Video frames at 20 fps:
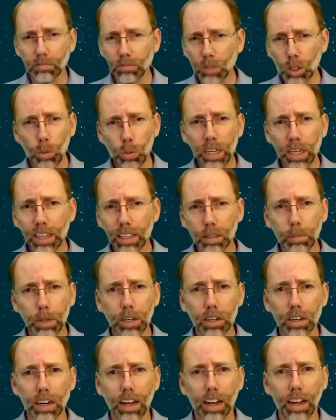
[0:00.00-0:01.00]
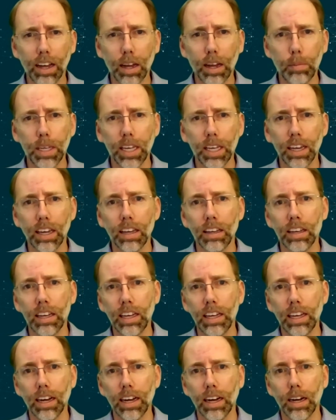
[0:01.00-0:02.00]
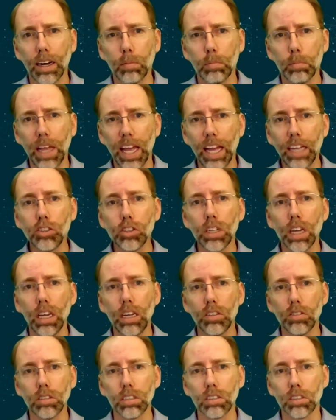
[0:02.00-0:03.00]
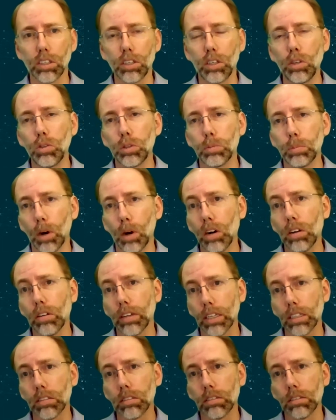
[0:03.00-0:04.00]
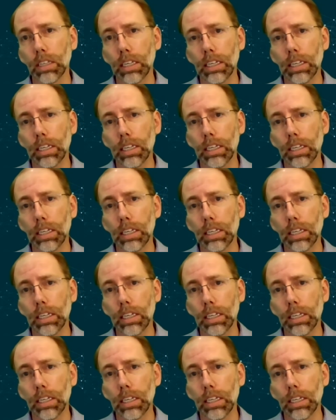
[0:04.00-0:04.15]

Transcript: We get them here at IIBA. Education is a huge part of this.